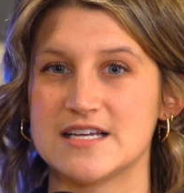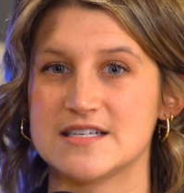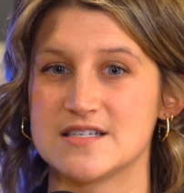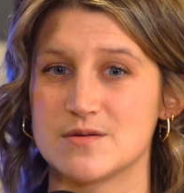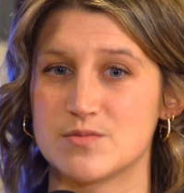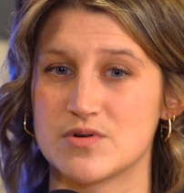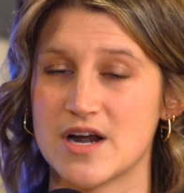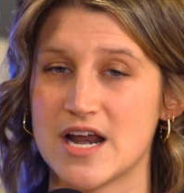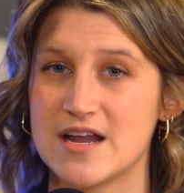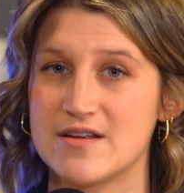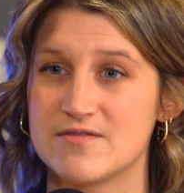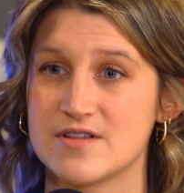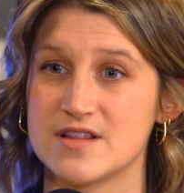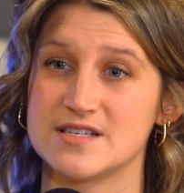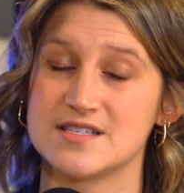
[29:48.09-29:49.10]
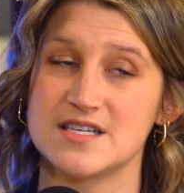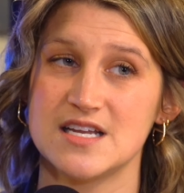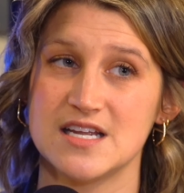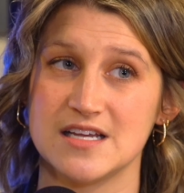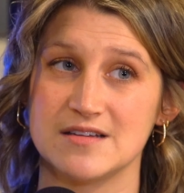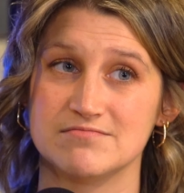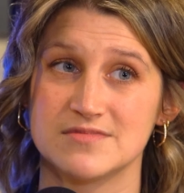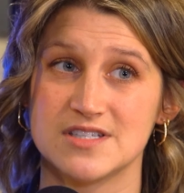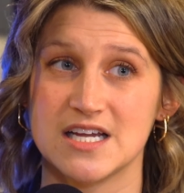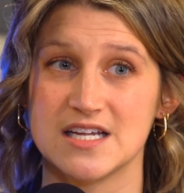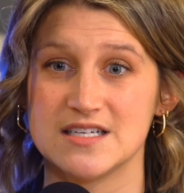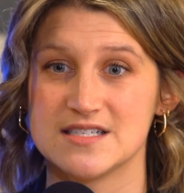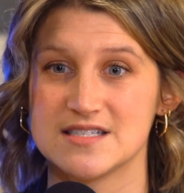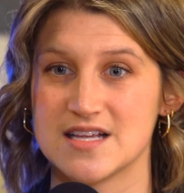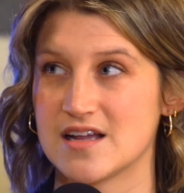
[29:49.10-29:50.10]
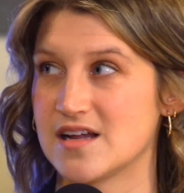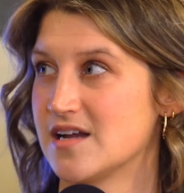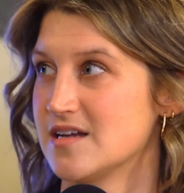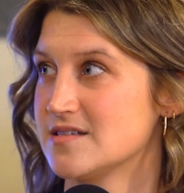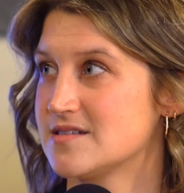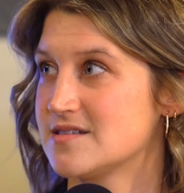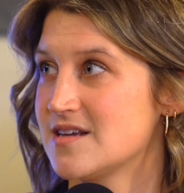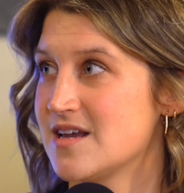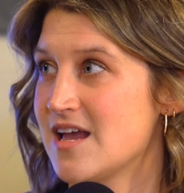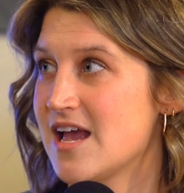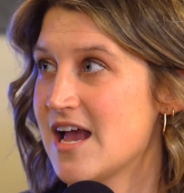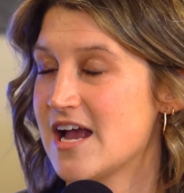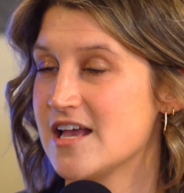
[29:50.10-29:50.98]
is to pray for the city that he yeah. sent us mm-hmm.